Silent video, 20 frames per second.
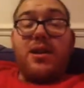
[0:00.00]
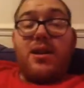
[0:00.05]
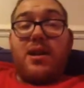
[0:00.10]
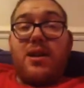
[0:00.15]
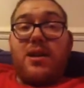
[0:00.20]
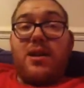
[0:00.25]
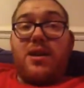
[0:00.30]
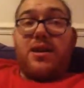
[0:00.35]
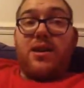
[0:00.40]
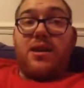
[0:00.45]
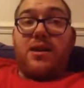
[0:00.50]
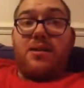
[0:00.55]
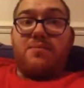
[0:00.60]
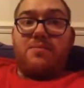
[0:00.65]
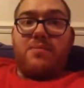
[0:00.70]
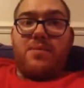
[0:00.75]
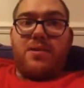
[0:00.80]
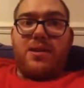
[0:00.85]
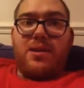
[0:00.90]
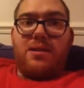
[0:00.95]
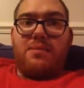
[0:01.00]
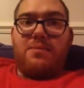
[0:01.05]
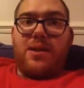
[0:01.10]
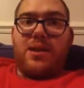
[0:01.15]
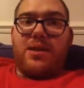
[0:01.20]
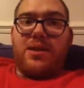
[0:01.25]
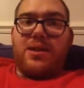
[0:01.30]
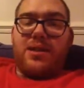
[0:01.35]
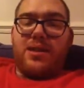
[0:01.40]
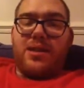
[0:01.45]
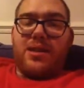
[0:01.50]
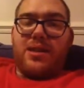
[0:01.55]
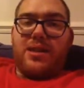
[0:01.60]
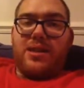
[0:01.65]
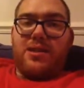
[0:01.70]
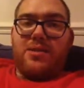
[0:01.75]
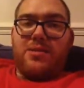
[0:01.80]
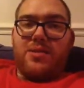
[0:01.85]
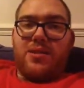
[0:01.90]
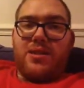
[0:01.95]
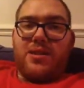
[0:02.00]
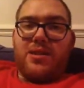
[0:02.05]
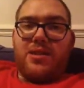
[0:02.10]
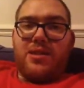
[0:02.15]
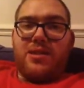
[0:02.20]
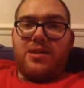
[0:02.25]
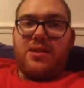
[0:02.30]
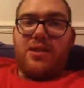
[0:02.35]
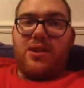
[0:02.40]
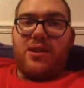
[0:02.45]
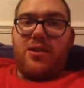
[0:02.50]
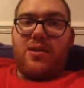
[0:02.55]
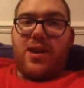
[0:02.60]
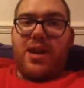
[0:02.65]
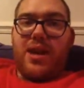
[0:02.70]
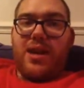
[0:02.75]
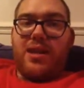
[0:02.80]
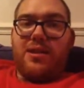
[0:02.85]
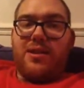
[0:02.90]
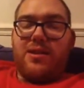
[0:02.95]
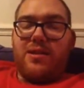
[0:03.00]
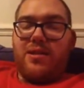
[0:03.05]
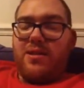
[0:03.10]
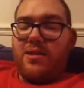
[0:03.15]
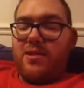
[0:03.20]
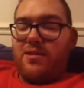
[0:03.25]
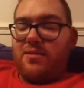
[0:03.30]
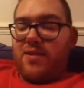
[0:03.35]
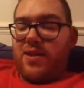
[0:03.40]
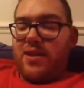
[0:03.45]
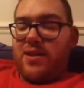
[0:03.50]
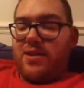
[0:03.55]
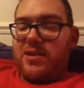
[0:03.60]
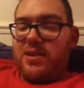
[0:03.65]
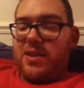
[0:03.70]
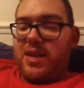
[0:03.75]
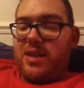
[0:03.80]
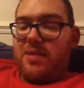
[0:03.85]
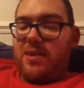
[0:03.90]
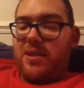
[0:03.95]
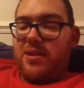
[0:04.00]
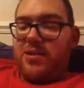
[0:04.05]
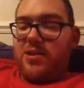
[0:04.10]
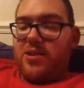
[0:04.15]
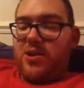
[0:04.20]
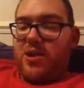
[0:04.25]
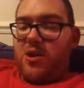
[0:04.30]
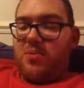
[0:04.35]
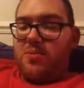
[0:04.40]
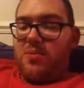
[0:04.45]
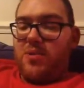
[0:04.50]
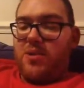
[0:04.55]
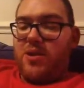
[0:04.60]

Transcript: And basically, this was, again, the faces came out on top.